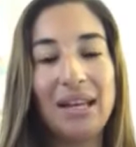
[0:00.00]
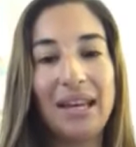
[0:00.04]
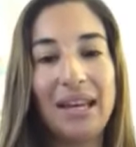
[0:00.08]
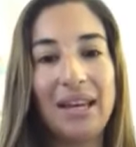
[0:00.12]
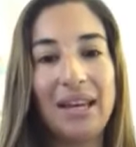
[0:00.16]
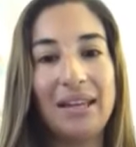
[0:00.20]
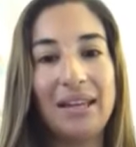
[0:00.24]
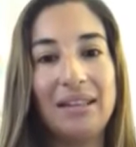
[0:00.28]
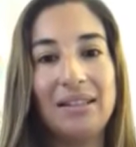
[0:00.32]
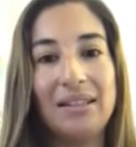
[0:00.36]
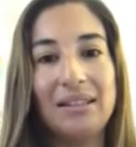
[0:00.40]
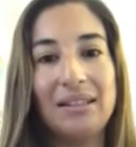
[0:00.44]

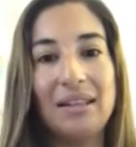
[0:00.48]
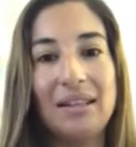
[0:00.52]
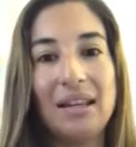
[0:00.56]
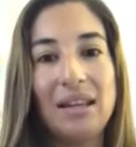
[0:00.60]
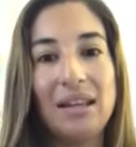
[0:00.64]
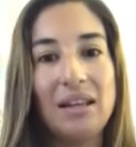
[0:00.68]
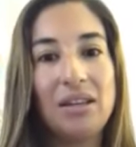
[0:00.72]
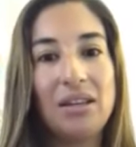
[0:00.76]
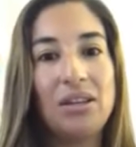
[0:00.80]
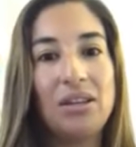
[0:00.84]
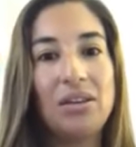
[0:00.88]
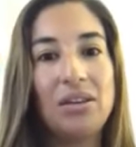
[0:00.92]
And,
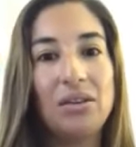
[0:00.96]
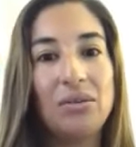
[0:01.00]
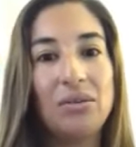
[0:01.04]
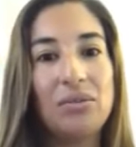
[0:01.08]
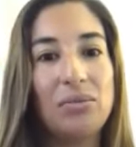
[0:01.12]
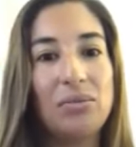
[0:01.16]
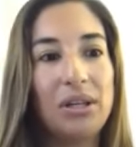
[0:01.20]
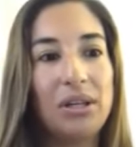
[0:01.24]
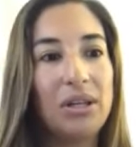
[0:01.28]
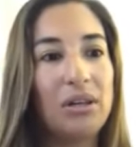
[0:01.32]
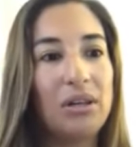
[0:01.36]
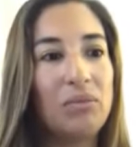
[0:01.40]
you know,
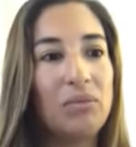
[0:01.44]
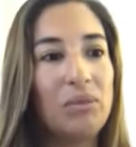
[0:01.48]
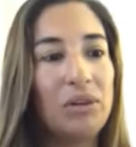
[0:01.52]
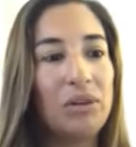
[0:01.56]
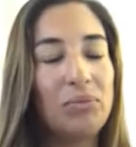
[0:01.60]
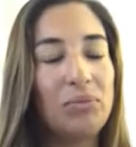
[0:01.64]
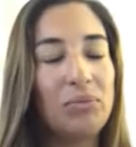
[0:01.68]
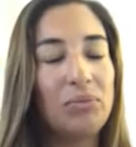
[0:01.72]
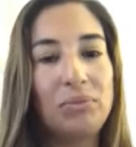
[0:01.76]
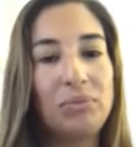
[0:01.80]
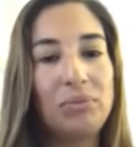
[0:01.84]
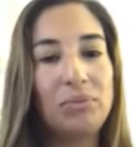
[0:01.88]

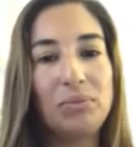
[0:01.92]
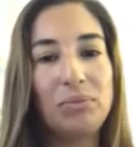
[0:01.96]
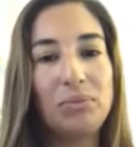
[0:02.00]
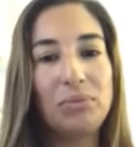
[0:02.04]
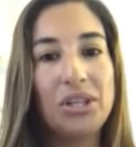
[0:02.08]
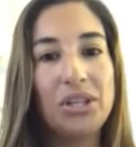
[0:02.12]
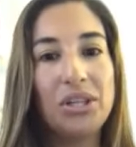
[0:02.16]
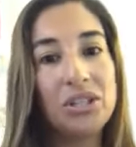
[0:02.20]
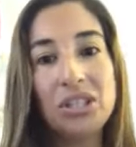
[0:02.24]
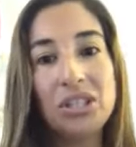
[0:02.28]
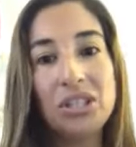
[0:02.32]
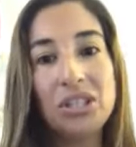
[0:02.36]
when you're
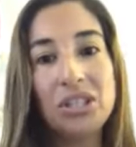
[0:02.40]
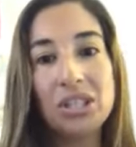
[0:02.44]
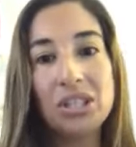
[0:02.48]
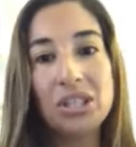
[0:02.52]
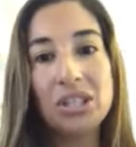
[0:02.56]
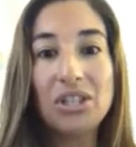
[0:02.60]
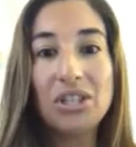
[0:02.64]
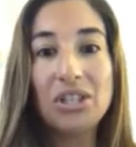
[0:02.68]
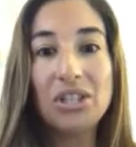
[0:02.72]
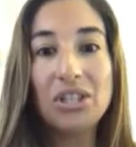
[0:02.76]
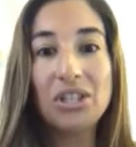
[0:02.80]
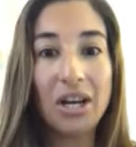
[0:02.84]
just
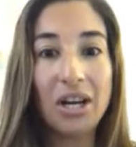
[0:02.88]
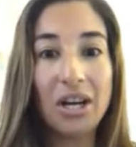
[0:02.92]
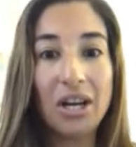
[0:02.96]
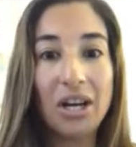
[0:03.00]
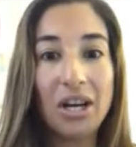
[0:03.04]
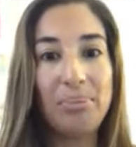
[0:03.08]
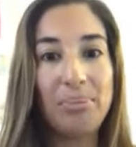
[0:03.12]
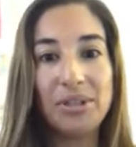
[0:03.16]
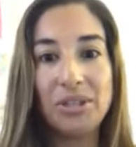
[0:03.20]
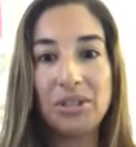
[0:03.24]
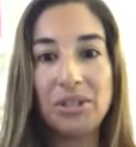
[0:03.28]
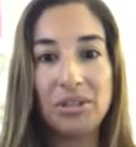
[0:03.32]
starting on your
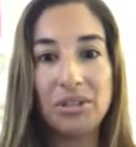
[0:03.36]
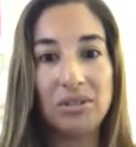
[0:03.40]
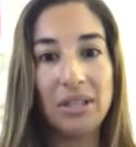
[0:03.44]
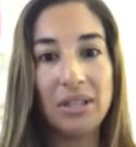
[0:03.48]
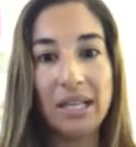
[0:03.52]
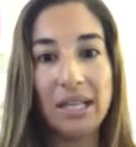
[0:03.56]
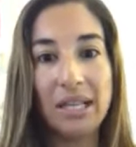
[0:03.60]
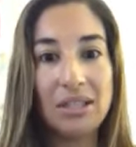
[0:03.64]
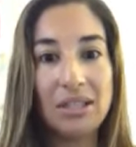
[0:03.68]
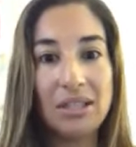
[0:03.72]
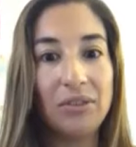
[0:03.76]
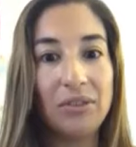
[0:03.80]
personal like
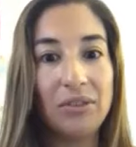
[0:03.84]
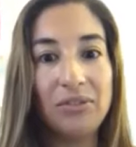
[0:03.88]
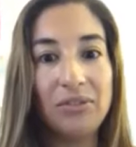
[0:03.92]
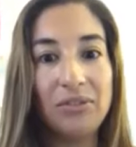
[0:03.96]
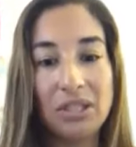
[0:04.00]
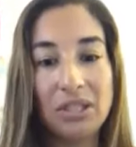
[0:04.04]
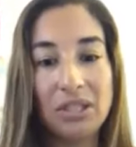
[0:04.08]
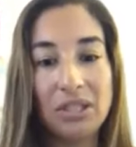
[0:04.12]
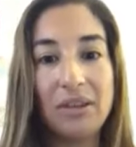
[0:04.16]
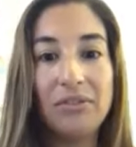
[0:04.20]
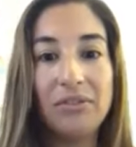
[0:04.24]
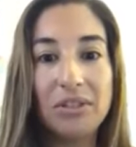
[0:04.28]

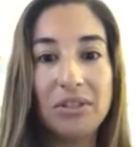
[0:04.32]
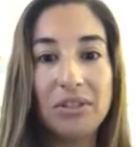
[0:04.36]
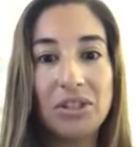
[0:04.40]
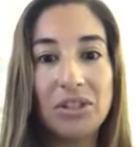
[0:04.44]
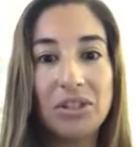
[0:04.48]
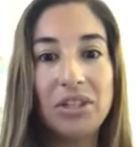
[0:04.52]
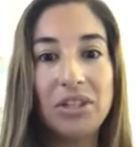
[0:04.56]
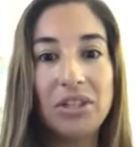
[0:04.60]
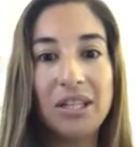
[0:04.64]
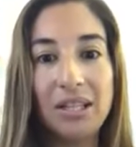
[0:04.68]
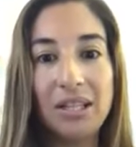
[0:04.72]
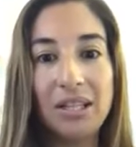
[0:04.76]
self-discovery
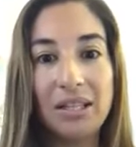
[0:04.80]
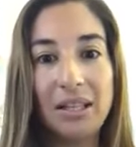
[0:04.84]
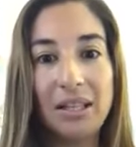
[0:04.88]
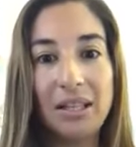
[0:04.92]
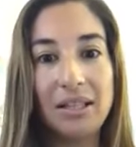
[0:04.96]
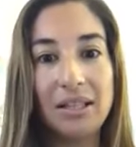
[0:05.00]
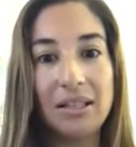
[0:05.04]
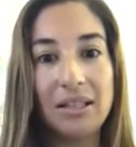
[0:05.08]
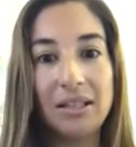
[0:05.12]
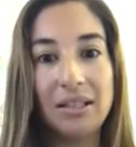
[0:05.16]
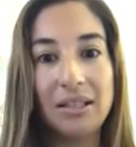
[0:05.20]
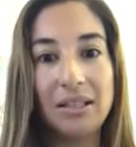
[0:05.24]
journey
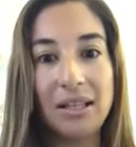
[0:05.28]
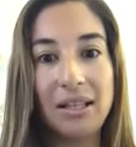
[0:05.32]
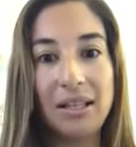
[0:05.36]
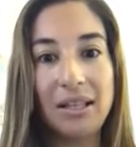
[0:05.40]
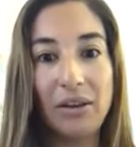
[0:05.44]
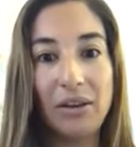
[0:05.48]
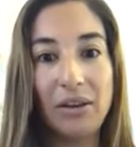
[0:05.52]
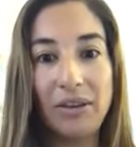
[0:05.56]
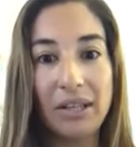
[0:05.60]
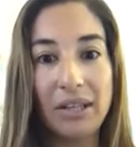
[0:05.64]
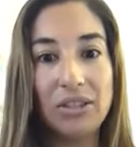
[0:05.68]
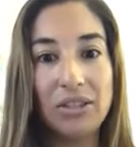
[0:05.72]
and
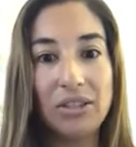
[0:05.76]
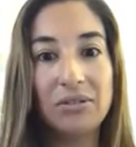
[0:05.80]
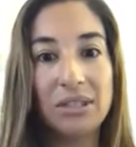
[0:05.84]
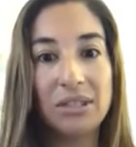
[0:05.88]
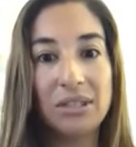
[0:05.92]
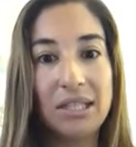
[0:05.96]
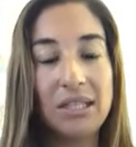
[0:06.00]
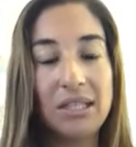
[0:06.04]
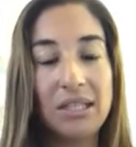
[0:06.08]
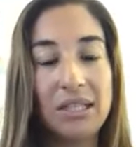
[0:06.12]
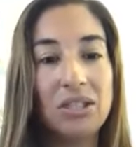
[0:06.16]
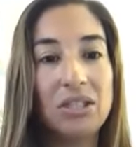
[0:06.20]

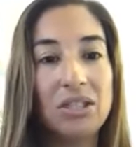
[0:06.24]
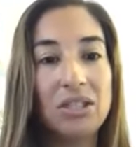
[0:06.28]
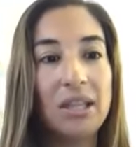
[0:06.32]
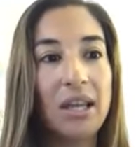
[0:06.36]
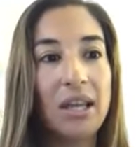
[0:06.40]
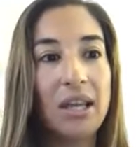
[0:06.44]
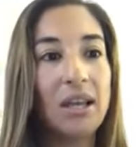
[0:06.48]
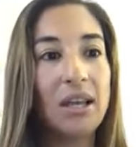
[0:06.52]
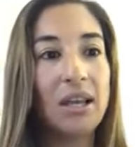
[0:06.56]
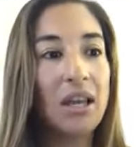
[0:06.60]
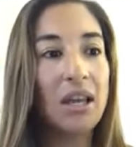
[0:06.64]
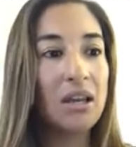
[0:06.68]
self-actualization,
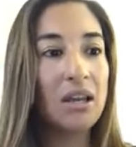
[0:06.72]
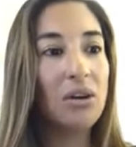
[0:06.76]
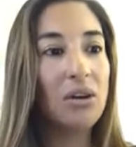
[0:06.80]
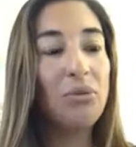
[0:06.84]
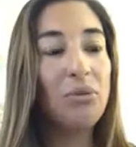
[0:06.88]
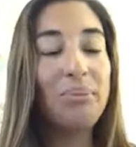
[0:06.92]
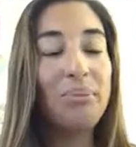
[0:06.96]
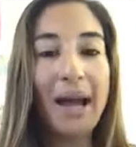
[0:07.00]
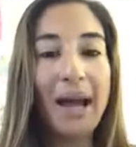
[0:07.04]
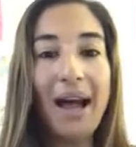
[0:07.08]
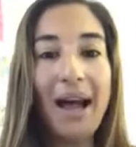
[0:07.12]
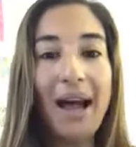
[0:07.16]
like, go
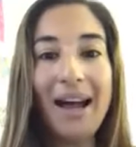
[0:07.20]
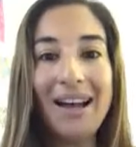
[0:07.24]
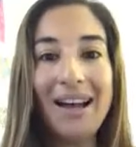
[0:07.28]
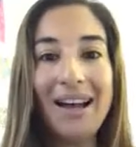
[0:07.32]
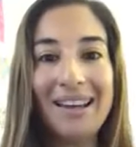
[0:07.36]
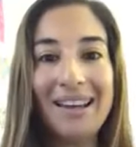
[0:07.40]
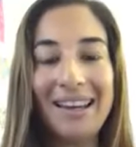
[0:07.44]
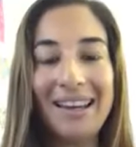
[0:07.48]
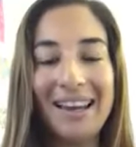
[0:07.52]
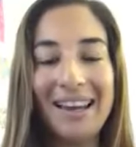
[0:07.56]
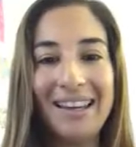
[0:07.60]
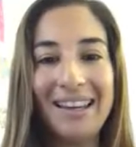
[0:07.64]
back
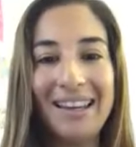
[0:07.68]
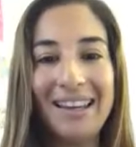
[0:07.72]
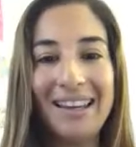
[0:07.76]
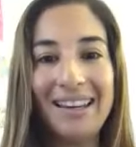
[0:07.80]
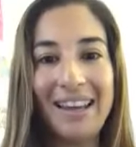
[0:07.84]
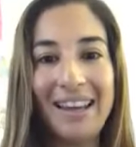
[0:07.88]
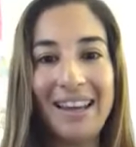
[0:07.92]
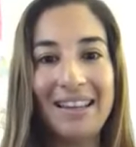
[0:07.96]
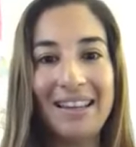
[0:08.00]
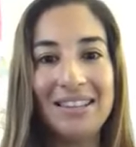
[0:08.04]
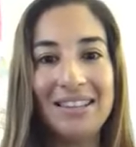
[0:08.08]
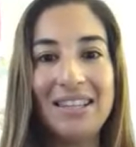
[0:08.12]

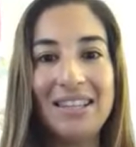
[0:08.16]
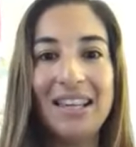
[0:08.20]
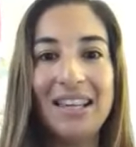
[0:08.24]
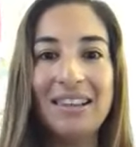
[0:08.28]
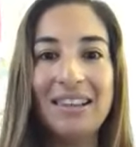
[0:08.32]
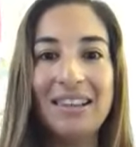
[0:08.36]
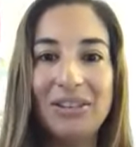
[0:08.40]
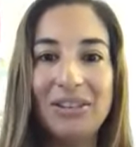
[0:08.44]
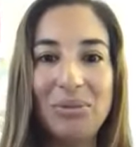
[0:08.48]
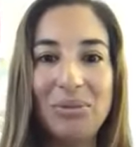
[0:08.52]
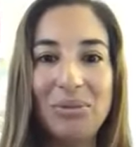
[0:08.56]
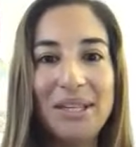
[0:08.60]
and
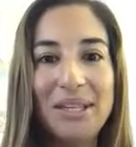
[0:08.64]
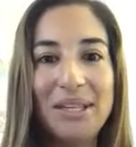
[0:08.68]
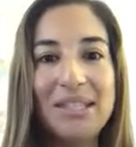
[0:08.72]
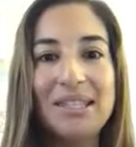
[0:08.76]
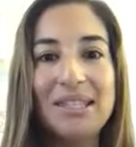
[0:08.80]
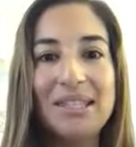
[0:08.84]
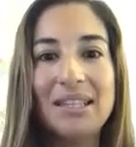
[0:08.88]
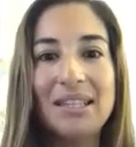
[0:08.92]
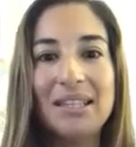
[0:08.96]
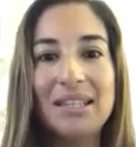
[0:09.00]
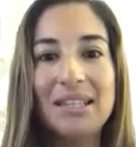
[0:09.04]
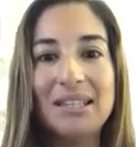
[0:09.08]
take little
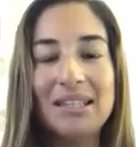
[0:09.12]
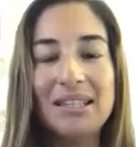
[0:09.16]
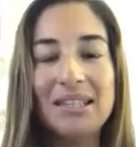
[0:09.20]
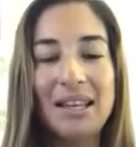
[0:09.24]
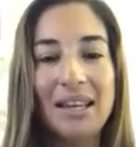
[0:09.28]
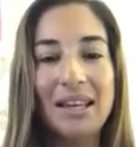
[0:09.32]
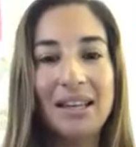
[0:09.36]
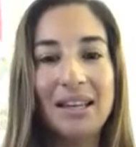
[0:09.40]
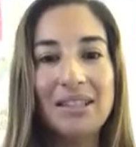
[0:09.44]
pieces.